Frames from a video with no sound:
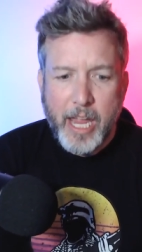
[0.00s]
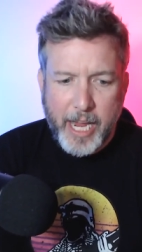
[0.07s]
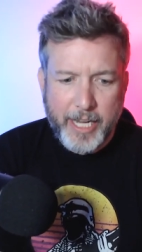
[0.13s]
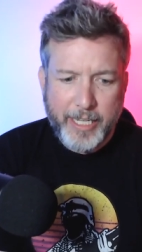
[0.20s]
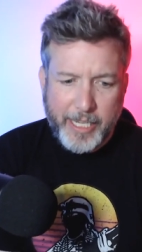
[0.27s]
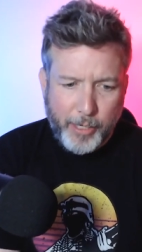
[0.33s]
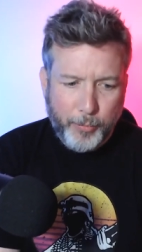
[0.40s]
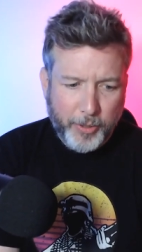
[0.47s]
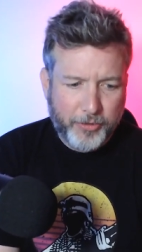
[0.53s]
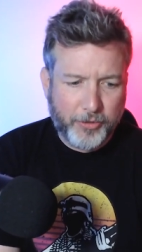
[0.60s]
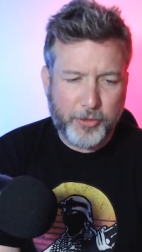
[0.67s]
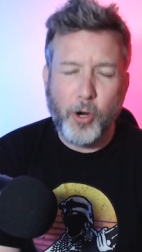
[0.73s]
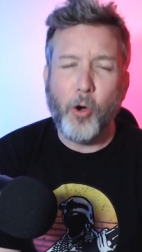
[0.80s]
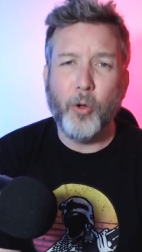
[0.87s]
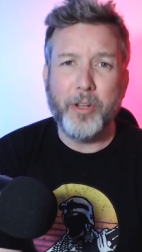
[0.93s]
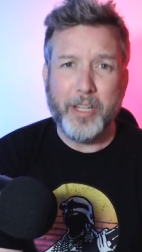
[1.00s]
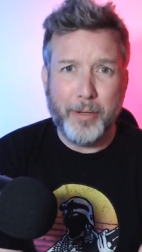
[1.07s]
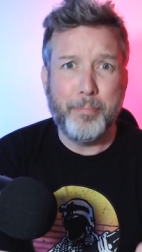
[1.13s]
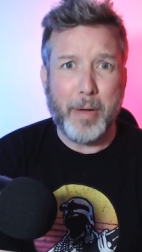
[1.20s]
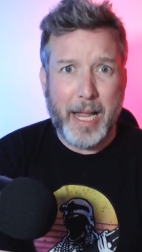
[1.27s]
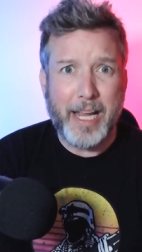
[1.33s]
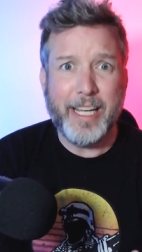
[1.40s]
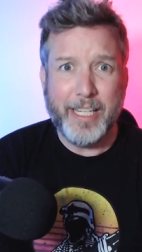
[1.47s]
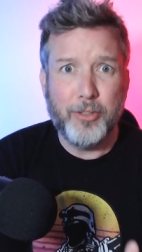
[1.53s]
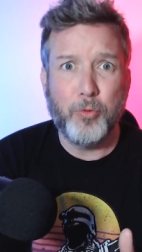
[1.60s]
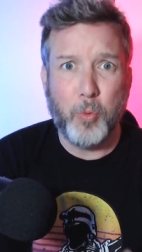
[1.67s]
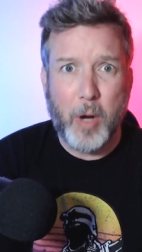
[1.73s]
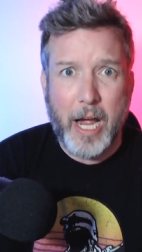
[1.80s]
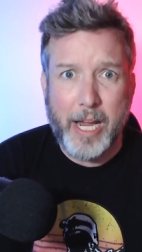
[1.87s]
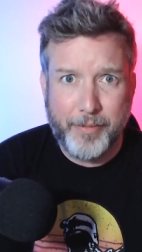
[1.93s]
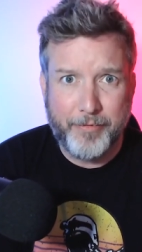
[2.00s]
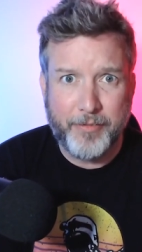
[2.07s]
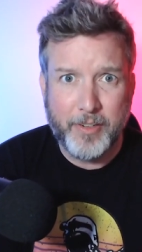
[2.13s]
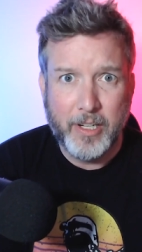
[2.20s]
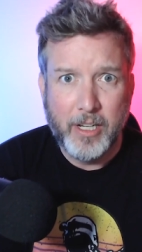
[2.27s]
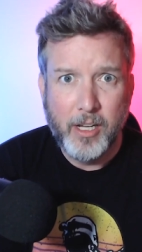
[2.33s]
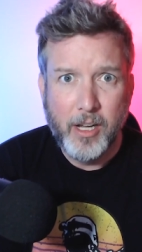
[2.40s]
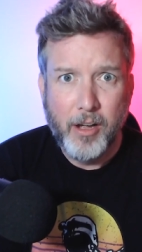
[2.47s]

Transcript: and he was scolded by his wife